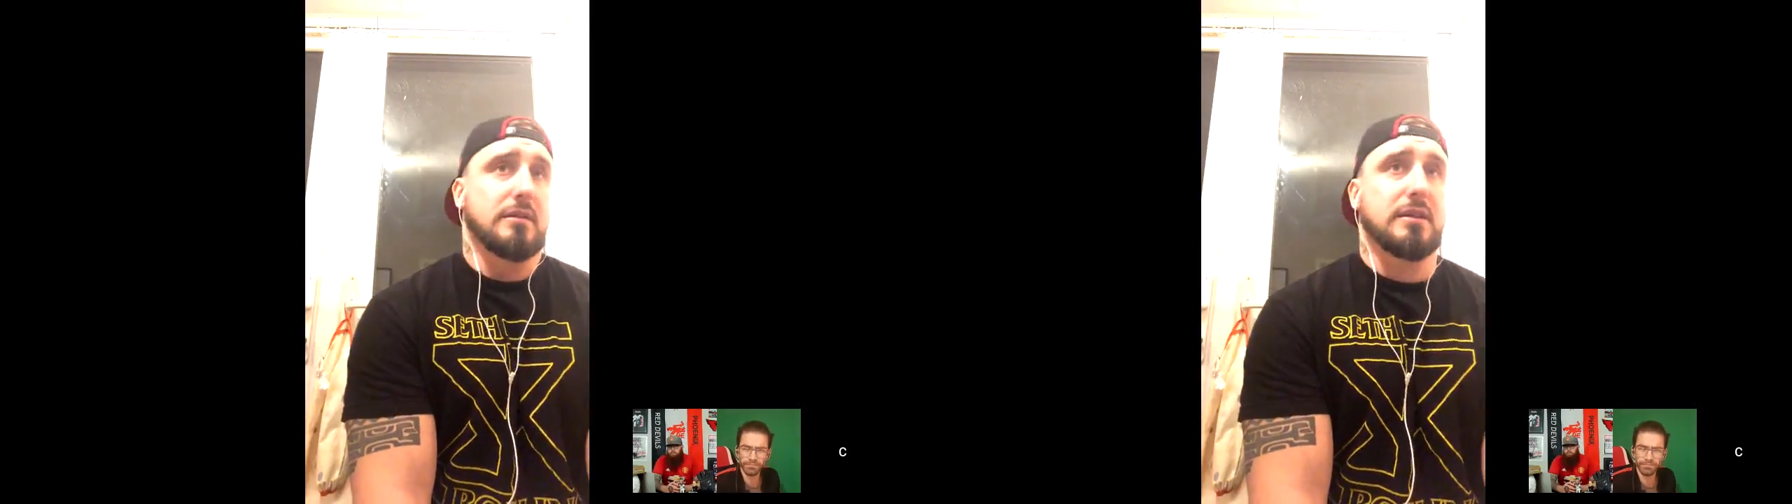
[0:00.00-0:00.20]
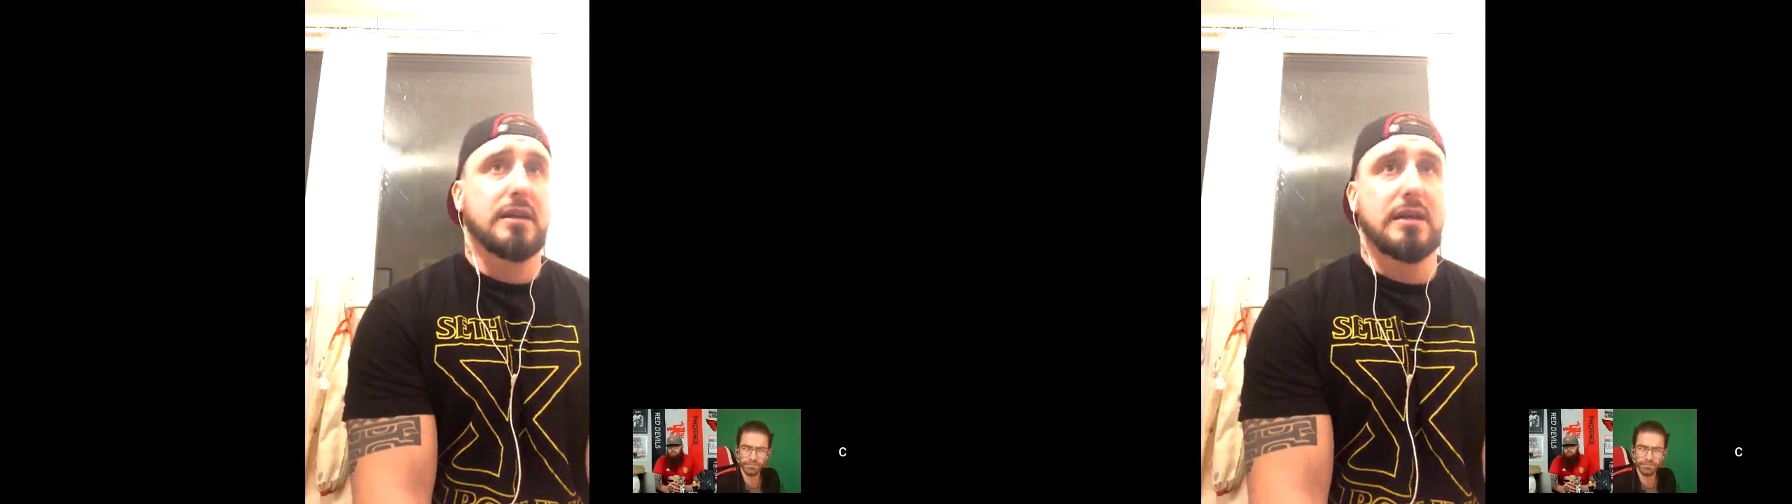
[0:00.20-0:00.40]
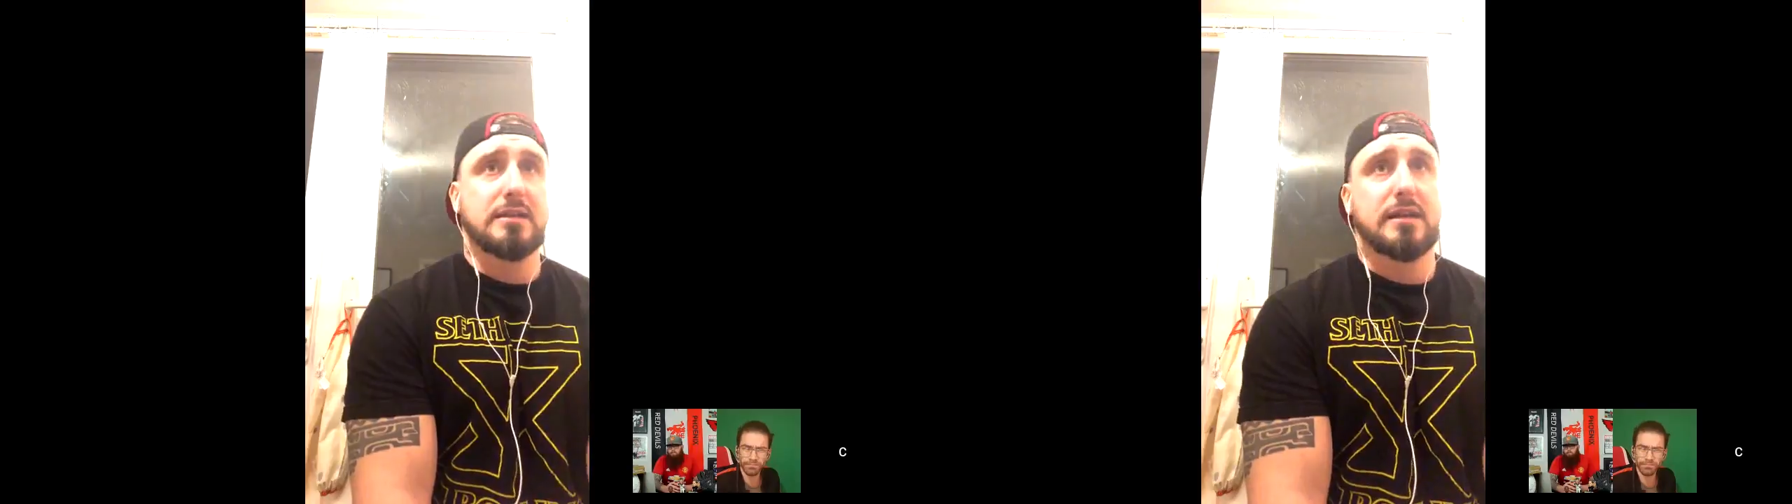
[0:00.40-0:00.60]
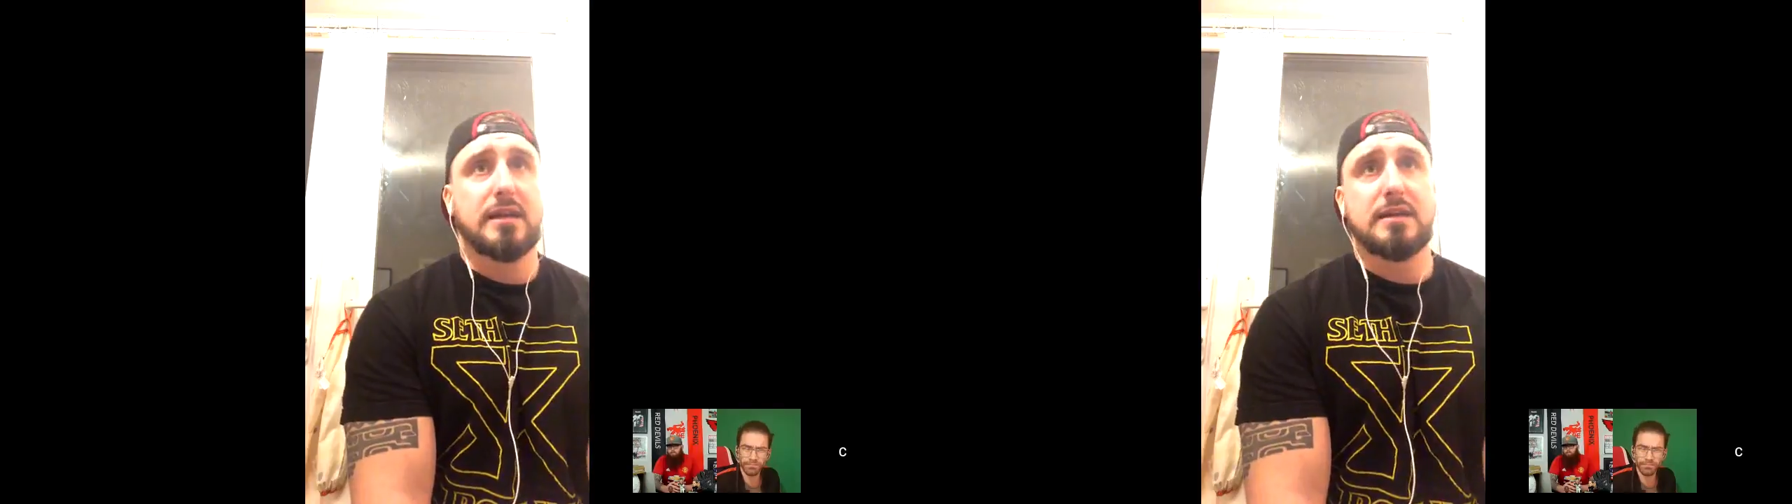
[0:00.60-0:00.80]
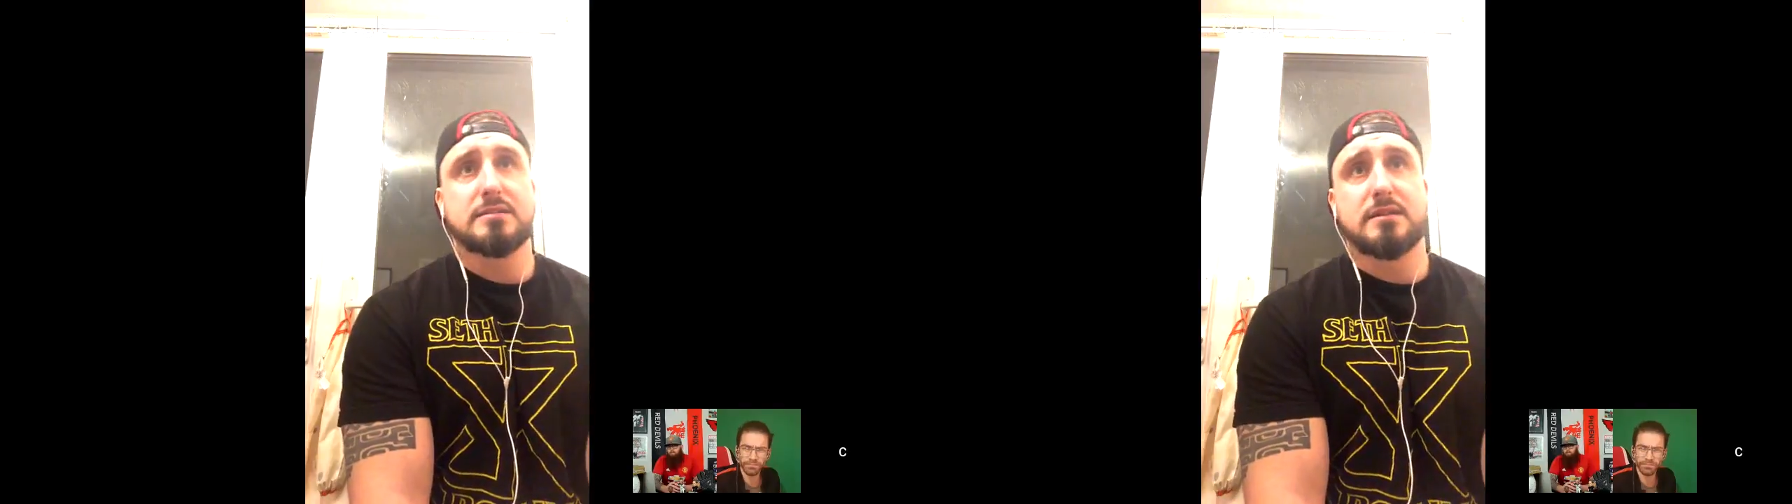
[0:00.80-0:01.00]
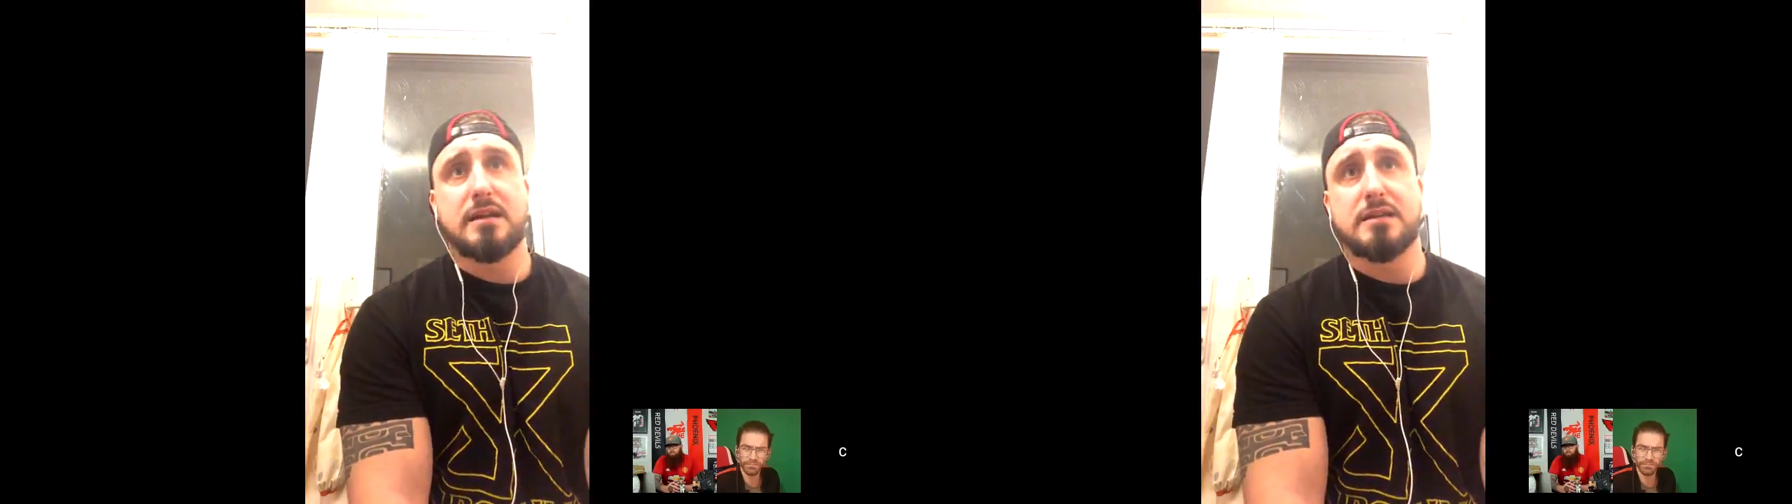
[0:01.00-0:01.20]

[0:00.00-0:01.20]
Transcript: the geezer